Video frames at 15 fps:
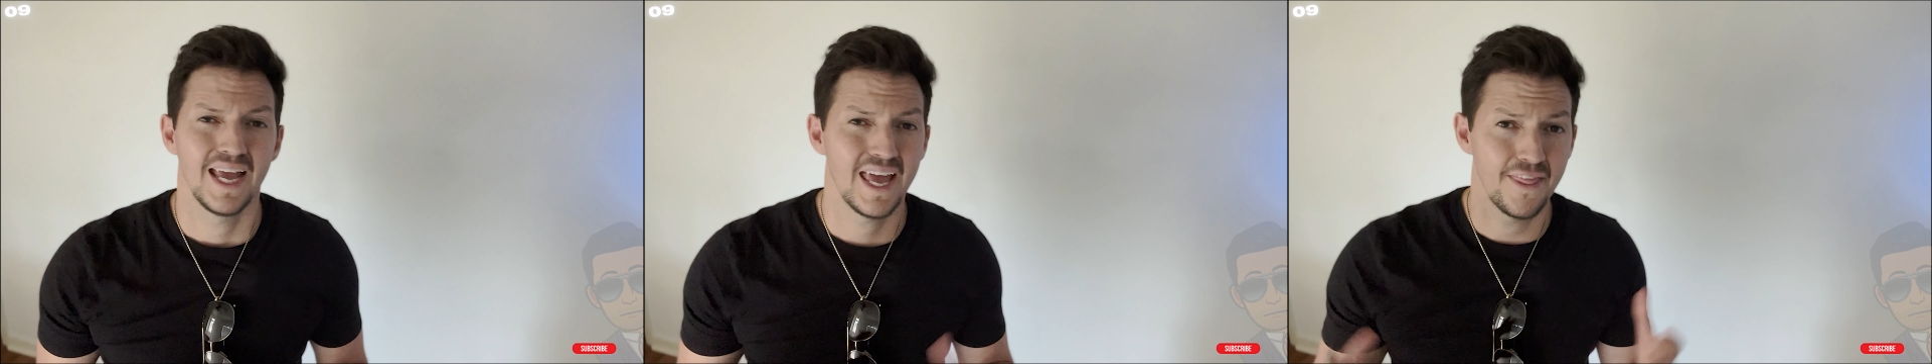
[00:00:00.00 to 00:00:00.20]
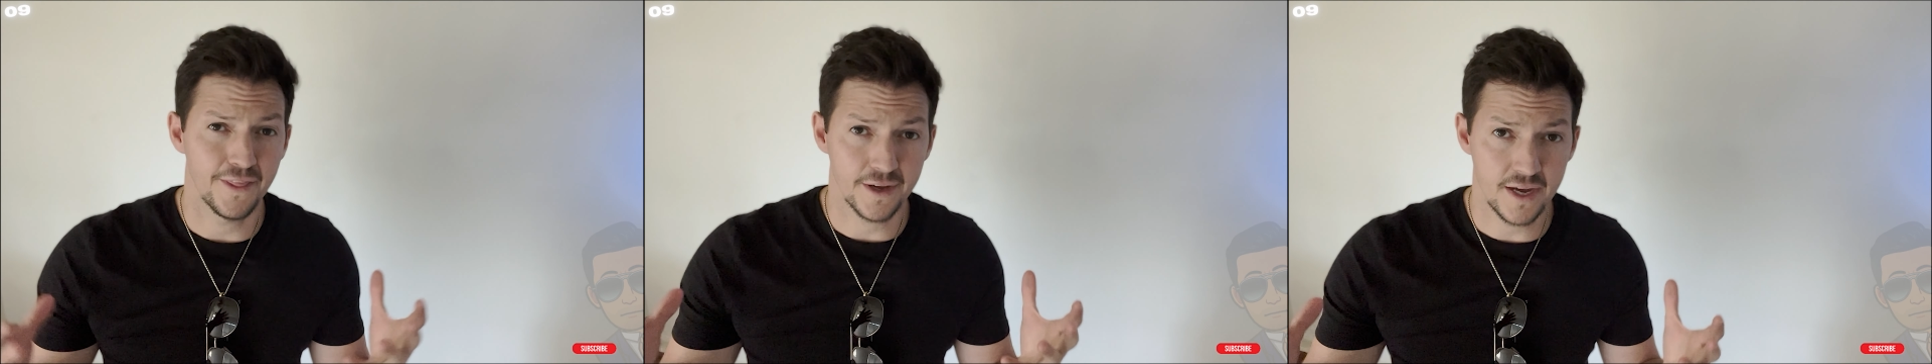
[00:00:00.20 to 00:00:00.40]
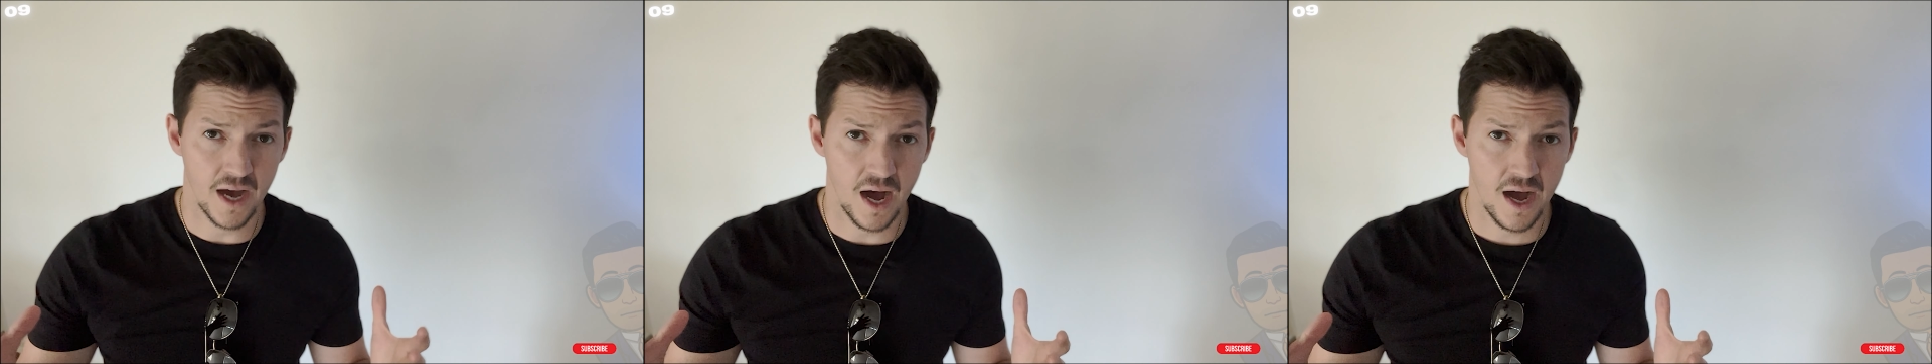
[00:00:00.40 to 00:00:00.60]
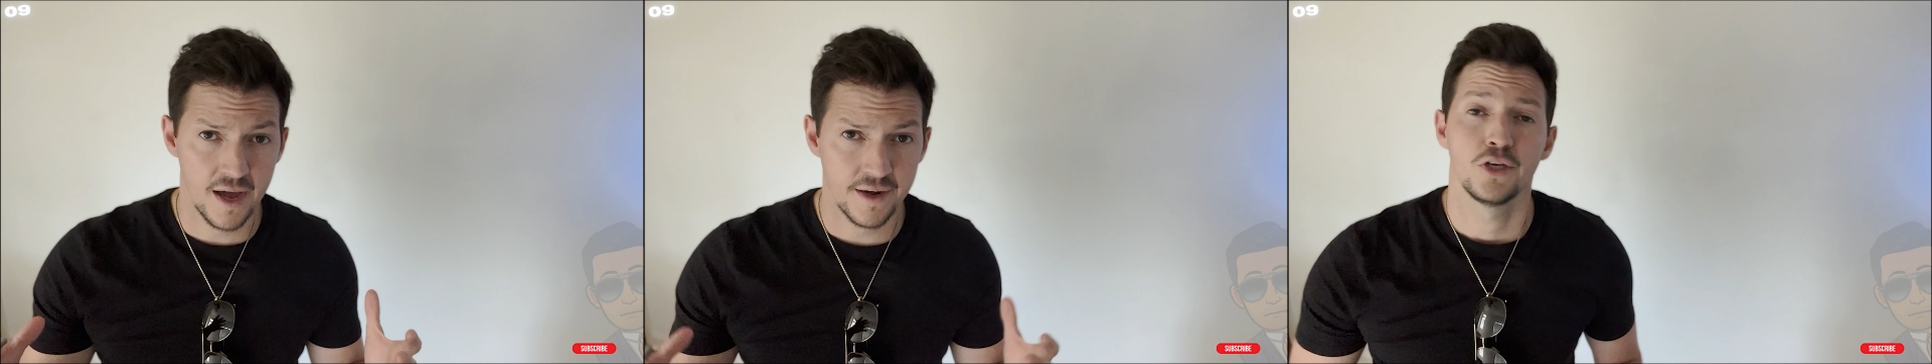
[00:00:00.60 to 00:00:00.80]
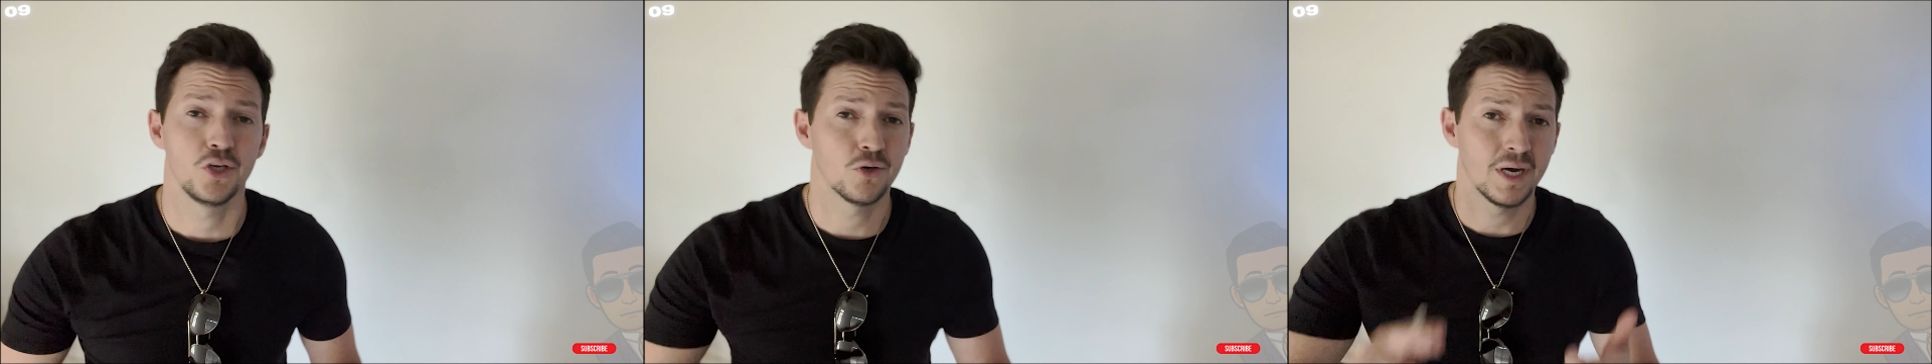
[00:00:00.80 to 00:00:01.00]
And the
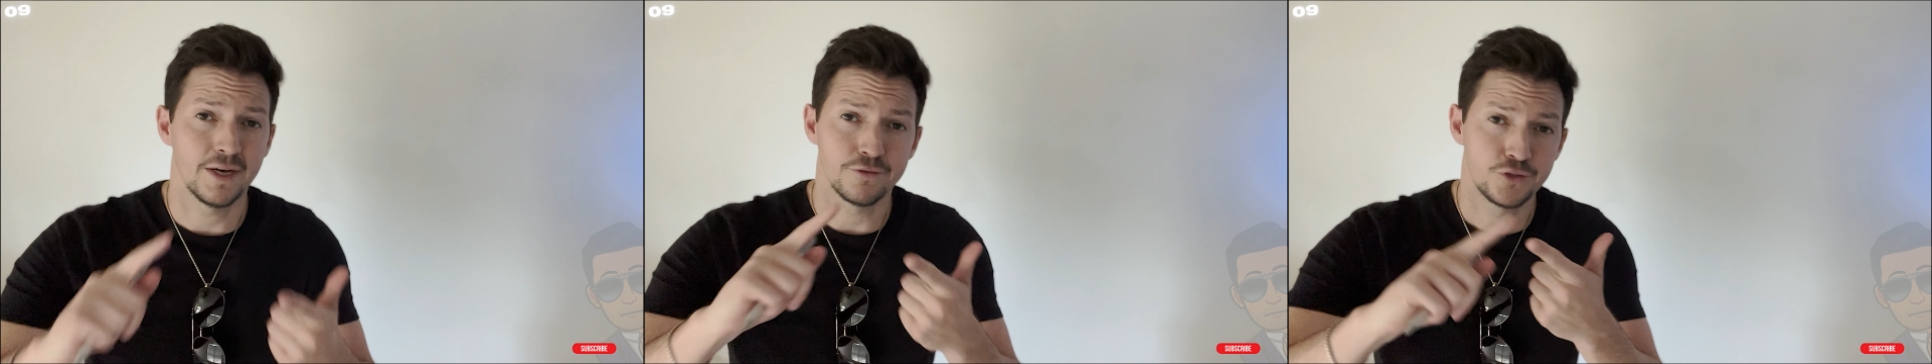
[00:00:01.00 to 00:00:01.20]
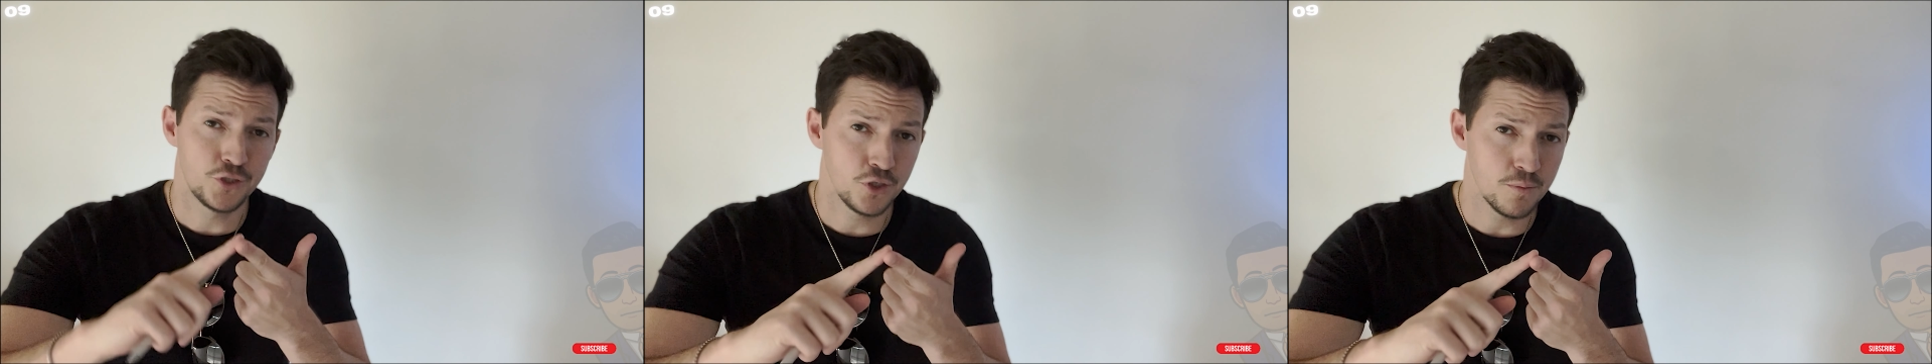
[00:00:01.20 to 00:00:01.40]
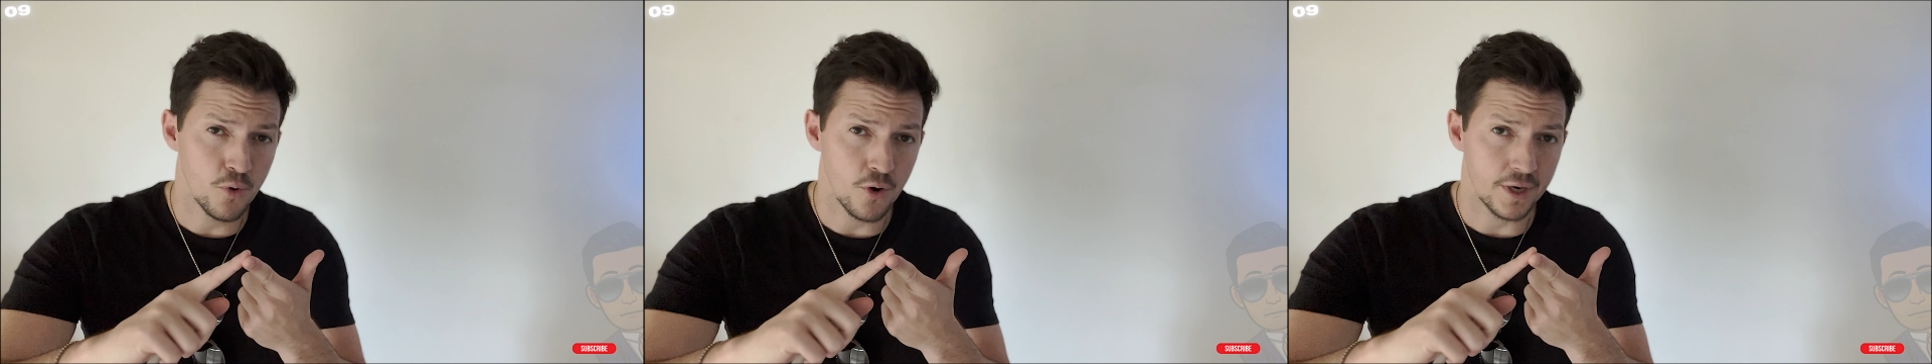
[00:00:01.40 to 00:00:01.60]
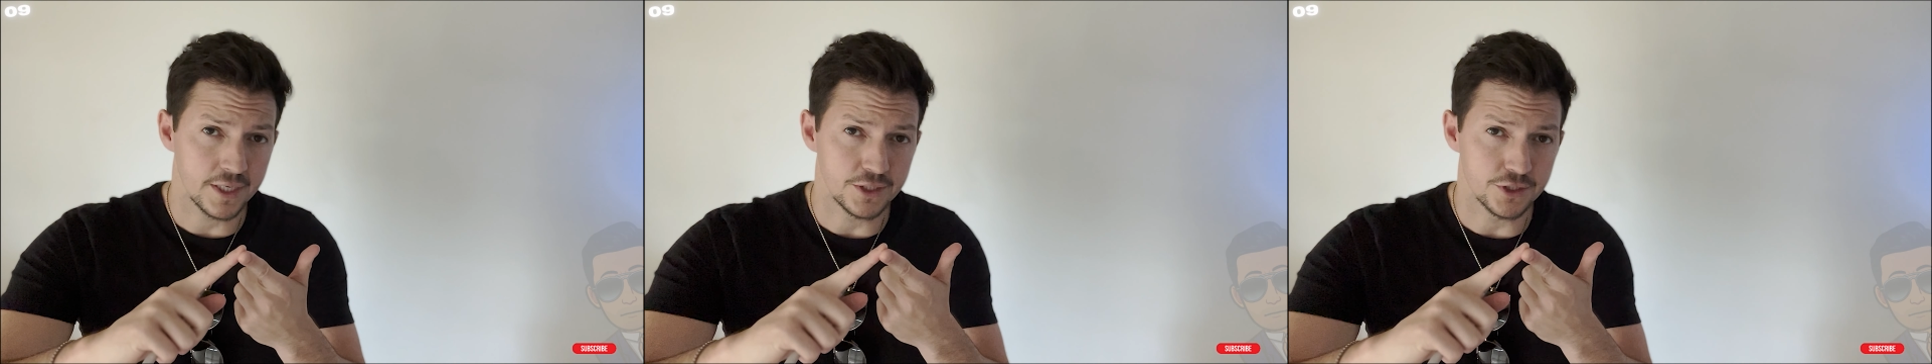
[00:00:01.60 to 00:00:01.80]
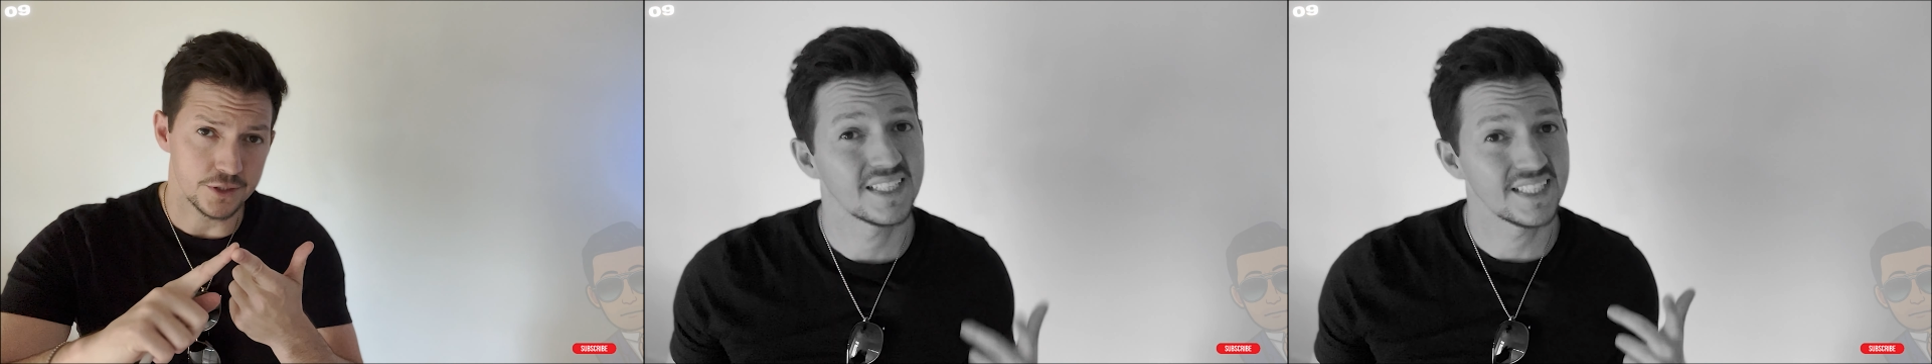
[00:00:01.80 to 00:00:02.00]
con, you'll have 2
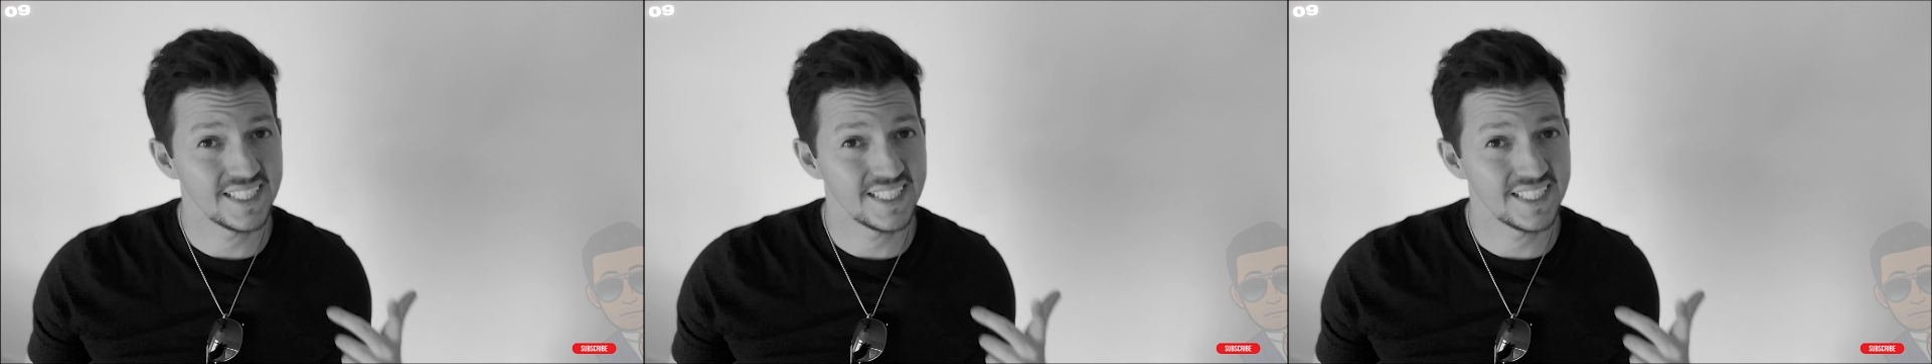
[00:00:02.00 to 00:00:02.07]
mortgages.